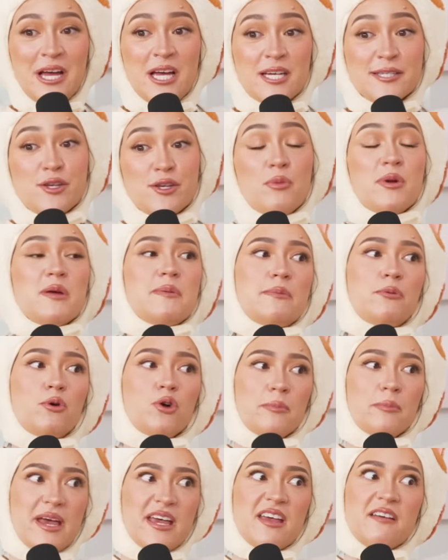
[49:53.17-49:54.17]
so many people were
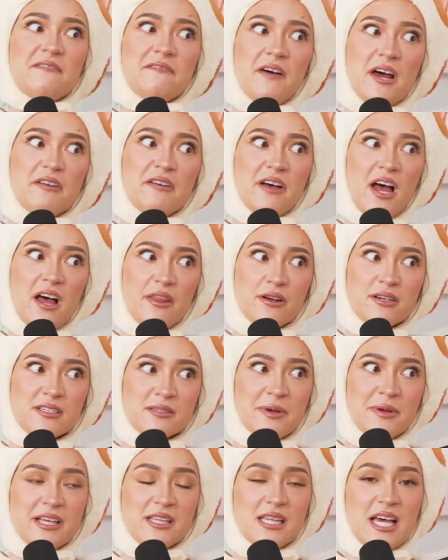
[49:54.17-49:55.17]
making fun of others,
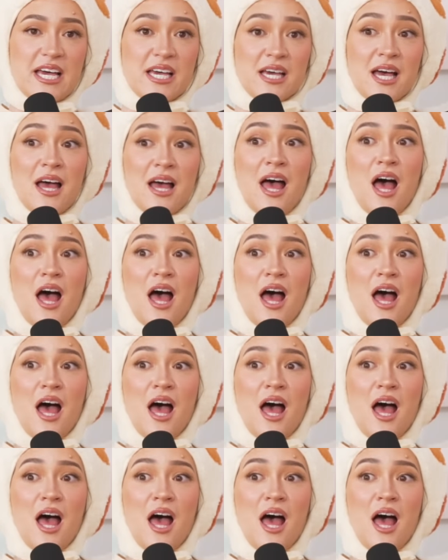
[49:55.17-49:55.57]
being like,